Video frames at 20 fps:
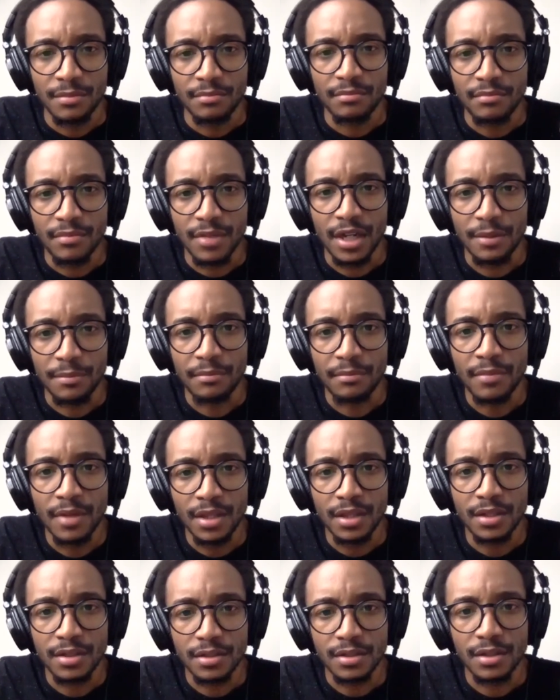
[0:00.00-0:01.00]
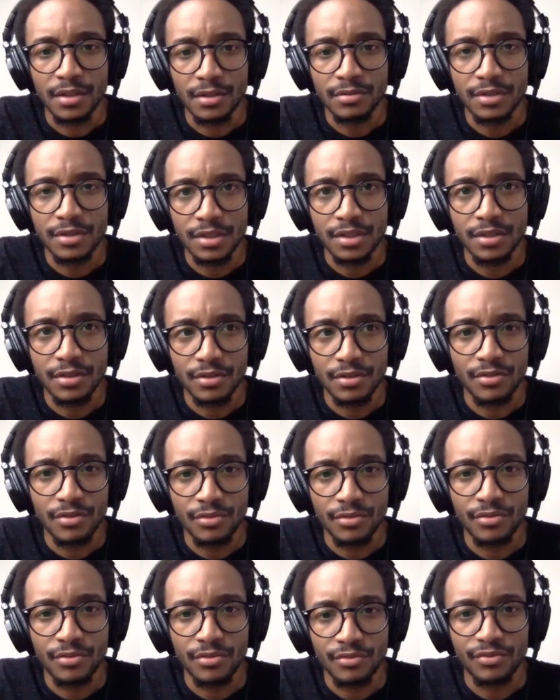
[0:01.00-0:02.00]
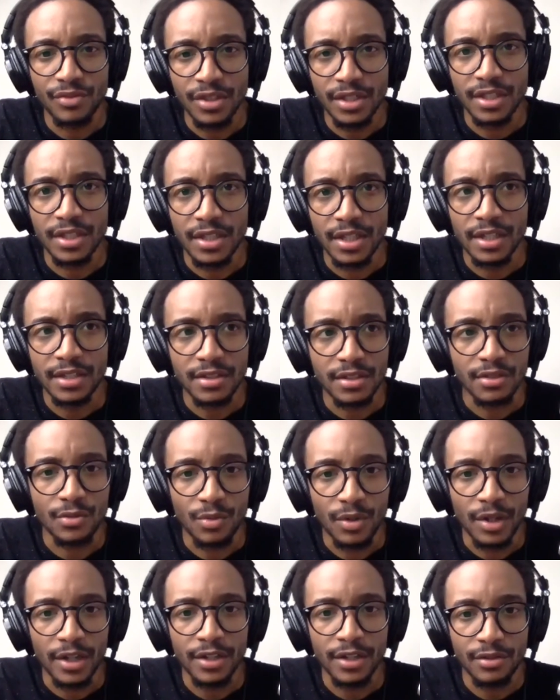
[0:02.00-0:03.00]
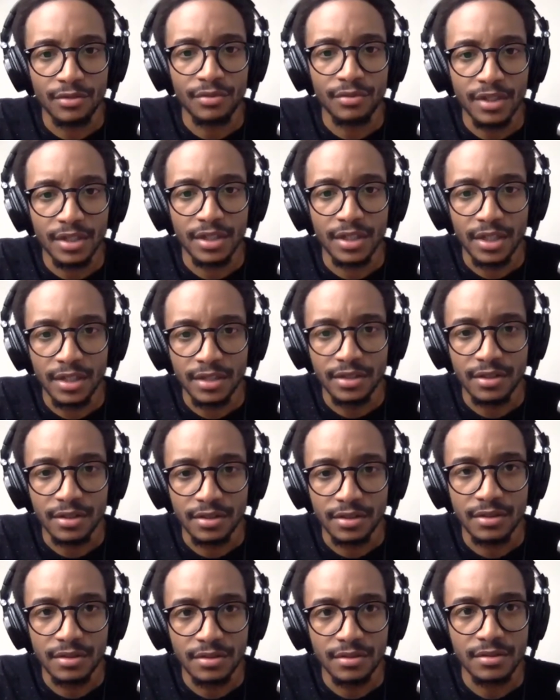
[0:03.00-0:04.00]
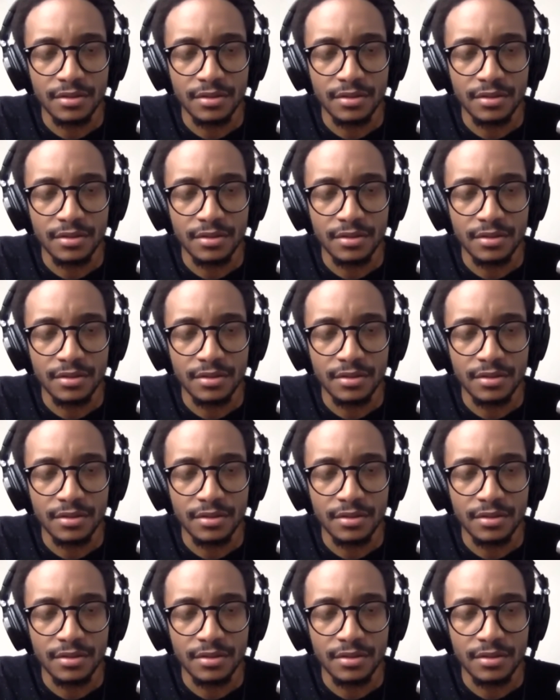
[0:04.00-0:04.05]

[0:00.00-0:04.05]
my Milanote. Reconnecting. Why are you reconnecting?